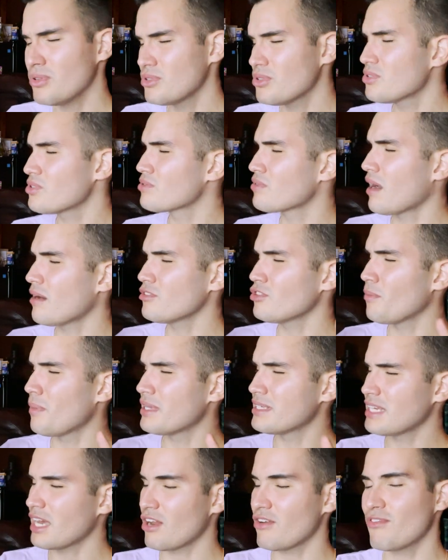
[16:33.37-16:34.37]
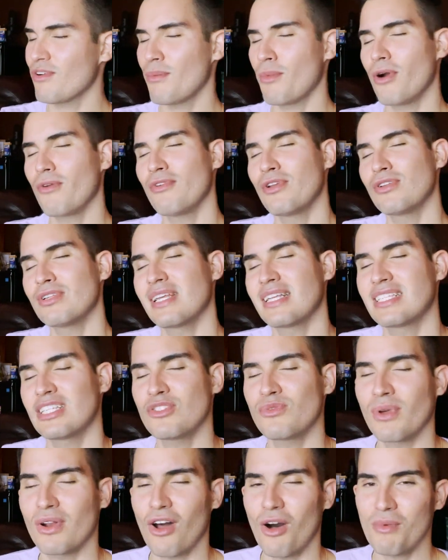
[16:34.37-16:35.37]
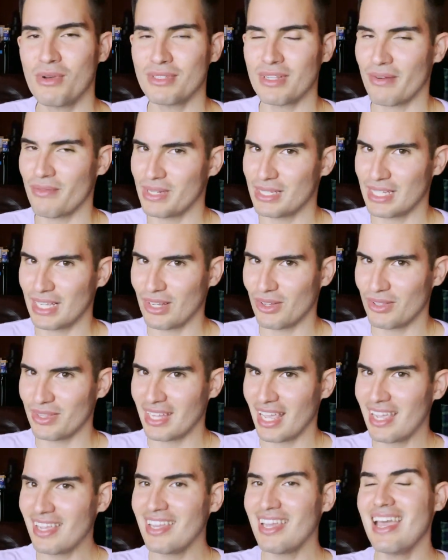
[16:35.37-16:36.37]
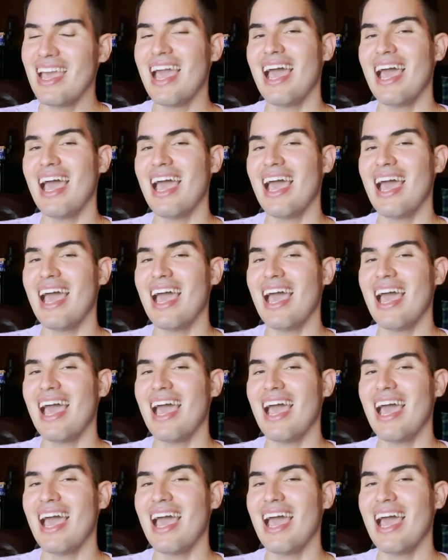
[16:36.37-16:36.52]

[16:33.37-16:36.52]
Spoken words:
Subscribe to my channel for more videos like this one almost every single day.